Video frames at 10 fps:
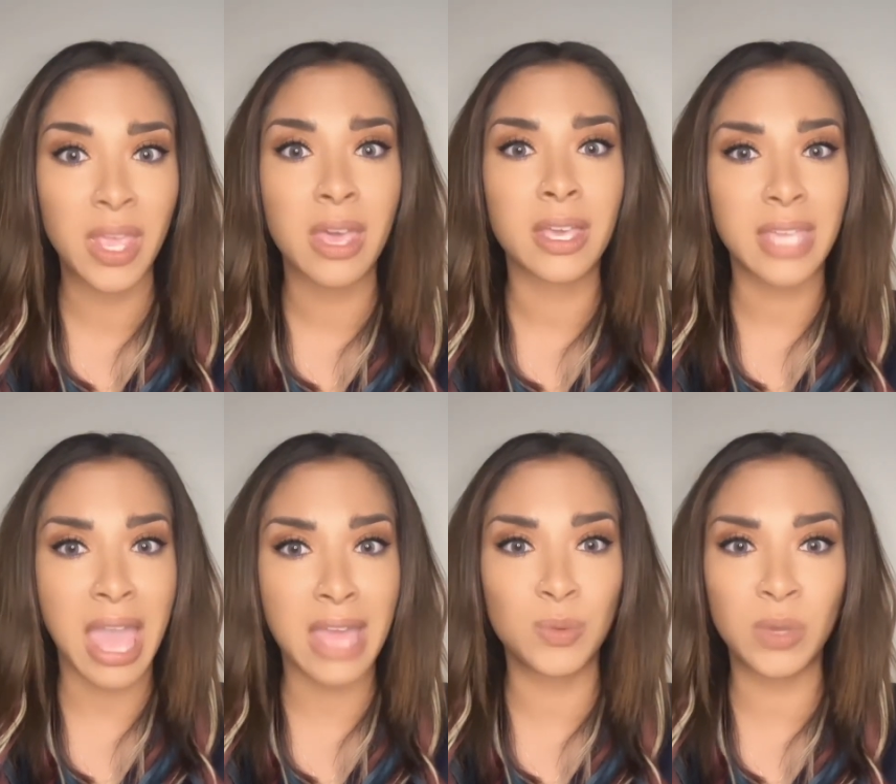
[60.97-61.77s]

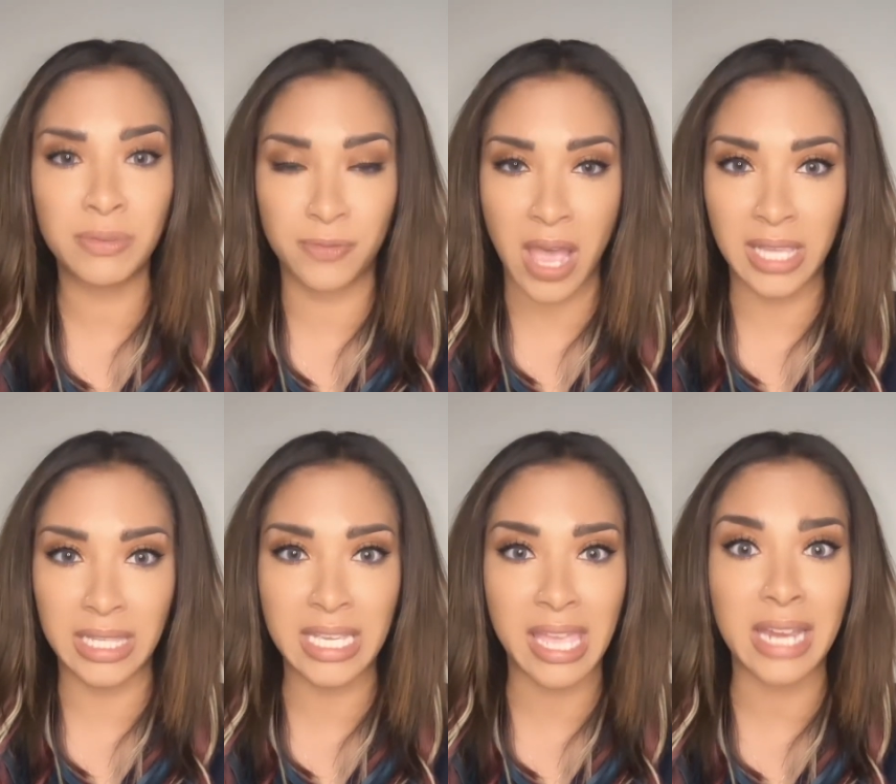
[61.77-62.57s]
Can we
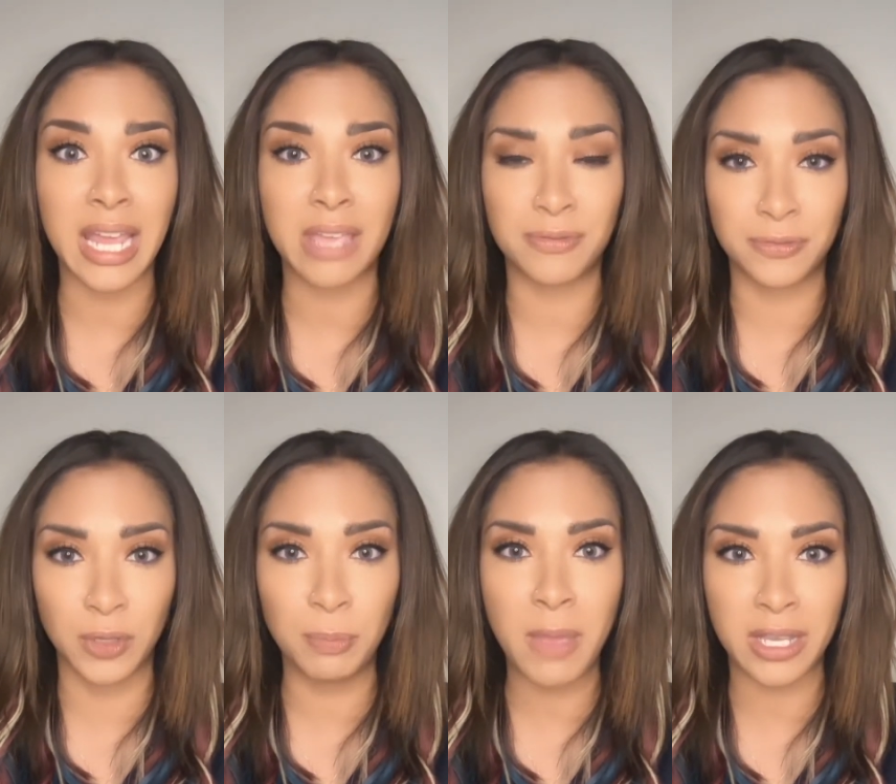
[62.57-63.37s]
finally gain a
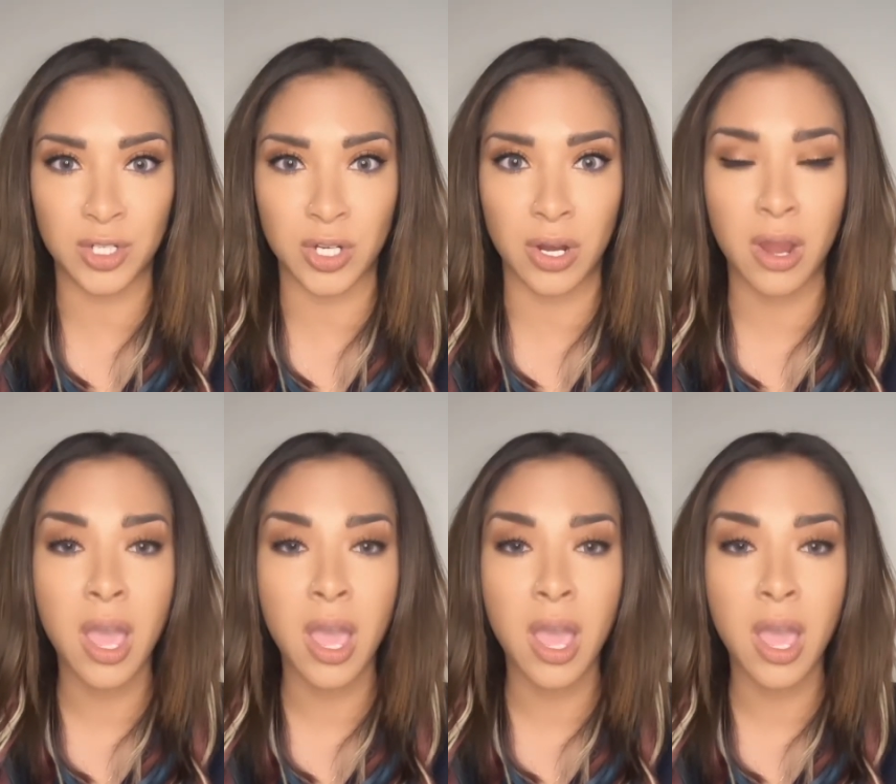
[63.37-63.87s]
full picture